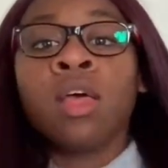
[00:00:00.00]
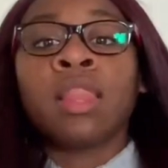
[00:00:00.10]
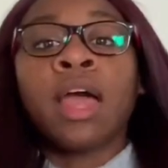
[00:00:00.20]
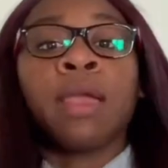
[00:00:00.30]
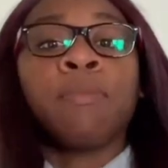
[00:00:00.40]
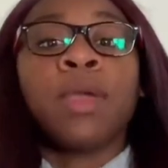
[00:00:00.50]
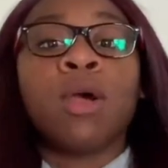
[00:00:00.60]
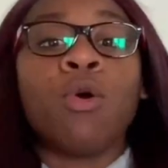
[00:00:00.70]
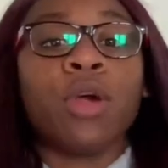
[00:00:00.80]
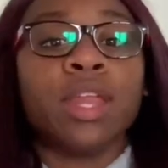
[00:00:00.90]
like
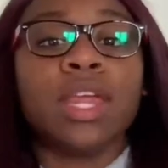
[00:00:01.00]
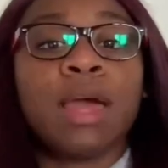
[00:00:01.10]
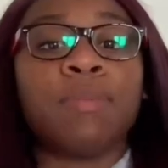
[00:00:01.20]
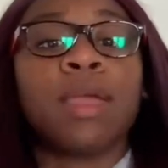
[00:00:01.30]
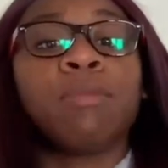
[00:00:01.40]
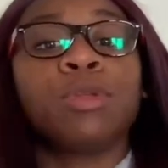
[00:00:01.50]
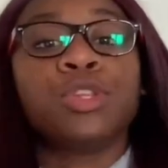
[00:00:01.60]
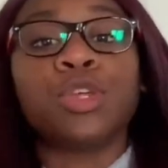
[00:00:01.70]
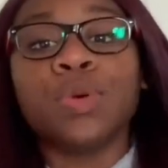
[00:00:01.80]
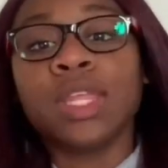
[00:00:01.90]
being horny and not being able to
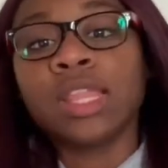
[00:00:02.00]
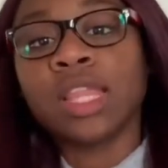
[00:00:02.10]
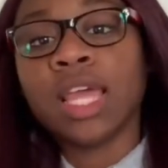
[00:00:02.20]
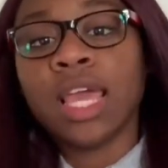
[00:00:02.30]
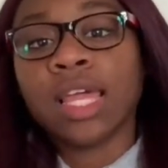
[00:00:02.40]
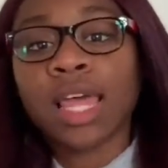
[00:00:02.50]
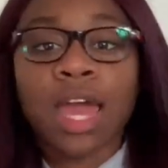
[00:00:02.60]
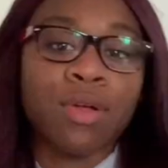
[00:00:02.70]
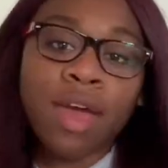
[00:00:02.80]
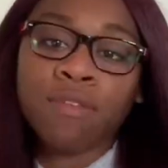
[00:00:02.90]
do anything. Like
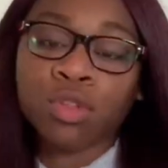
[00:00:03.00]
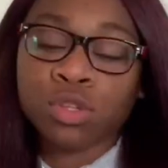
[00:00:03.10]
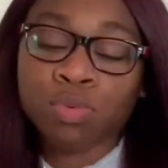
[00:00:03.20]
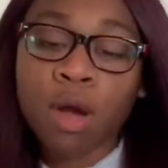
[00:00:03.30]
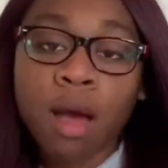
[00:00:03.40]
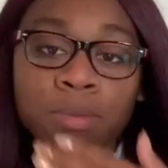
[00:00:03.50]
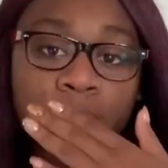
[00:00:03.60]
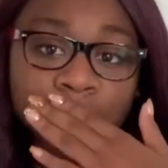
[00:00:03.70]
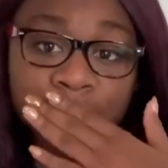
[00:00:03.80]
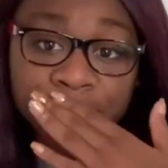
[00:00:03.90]
I don't have all those problems.